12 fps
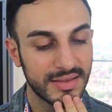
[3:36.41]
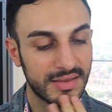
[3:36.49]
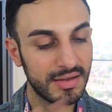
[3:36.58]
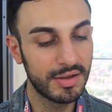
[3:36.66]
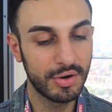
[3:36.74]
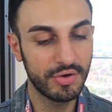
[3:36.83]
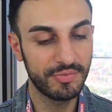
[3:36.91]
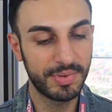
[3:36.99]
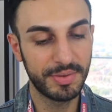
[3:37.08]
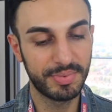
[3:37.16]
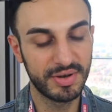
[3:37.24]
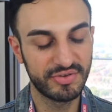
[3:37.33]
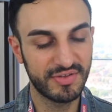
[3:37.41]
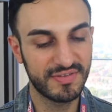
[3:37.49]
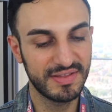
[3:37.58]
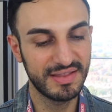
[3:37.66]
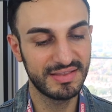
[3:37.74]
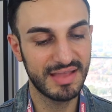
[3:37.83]
There are a lot of people just
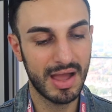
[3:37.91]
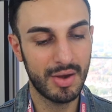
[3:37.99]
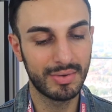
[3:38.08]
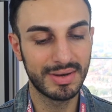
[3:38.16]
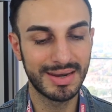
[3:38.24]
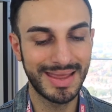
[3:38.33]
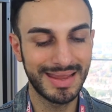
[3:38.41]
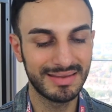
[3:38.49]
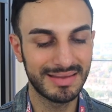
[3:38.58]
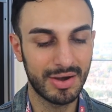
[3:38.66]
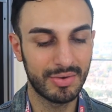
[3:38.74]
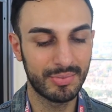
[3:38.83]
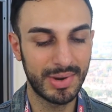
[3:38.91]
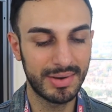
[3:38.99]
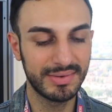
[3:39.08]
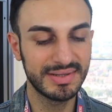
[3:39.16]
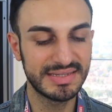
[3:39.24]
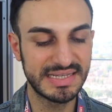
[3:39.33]
sitting down, laying down,
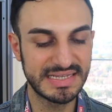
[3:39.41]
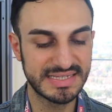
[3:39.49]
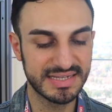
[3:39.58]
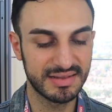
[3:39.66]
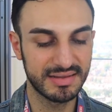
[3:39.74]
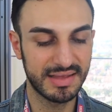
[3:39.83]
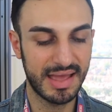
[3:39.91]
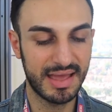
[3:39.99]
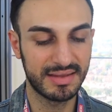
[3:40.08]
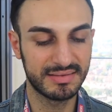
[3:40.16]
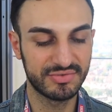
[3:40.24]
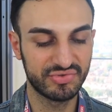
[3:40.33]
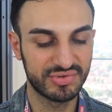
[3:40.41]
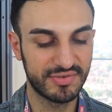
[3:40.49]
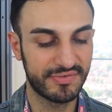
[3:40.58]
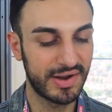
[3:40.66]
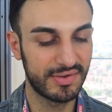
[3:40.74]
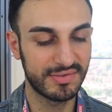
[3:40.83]
wearing Diesel, and the
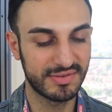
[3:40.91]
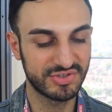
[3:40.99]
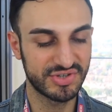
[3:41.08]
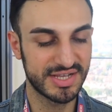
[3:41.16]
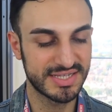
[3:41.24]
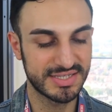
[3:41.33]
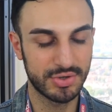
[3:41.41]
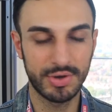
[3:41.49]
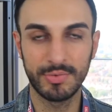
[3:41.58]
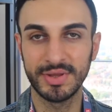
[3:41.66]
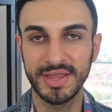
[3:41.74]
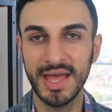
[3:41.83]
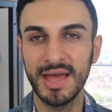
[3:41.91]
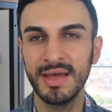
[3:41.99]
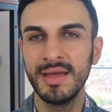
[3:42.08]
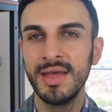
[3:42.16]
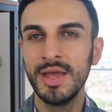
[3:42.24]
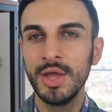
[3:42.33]
fragrance is just over there.